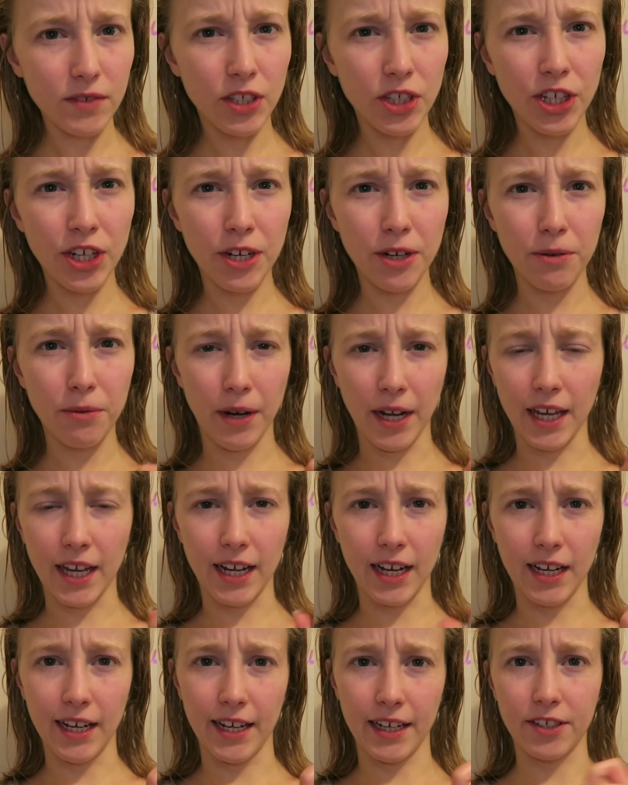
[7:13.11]
you know, where you
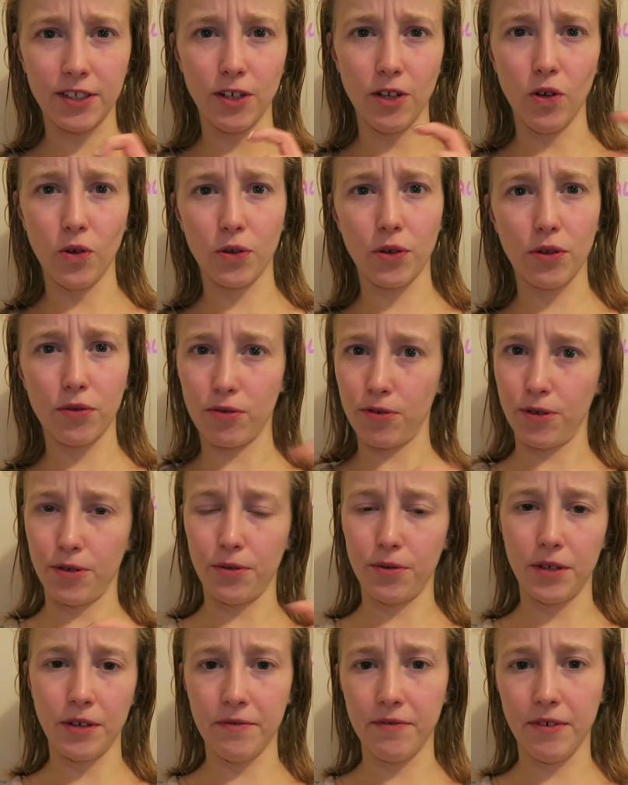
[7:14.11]
click to look through
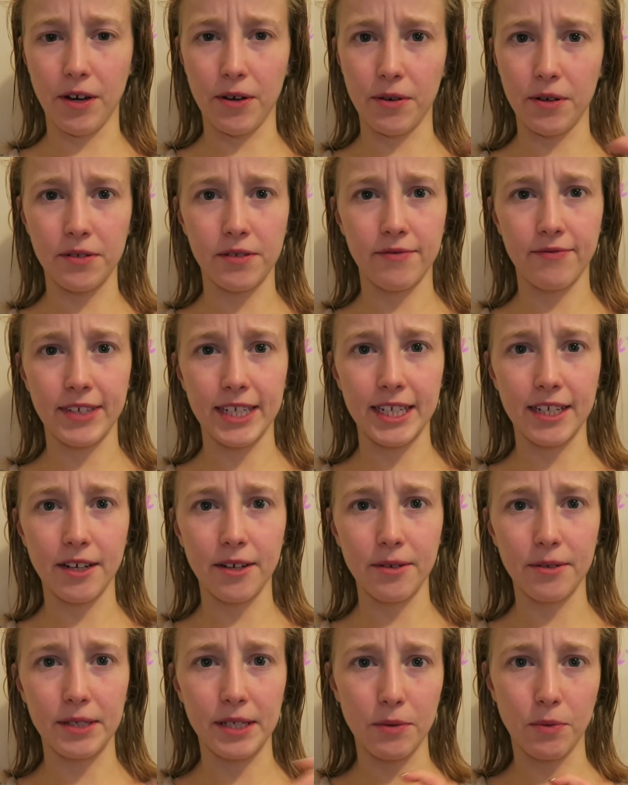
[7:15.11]
your photos and
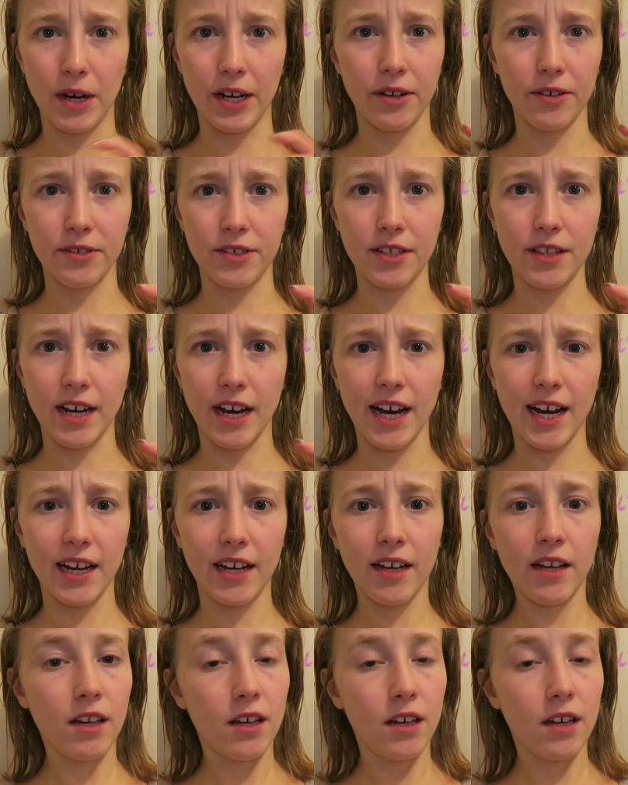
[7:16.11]
videos. It went on to that.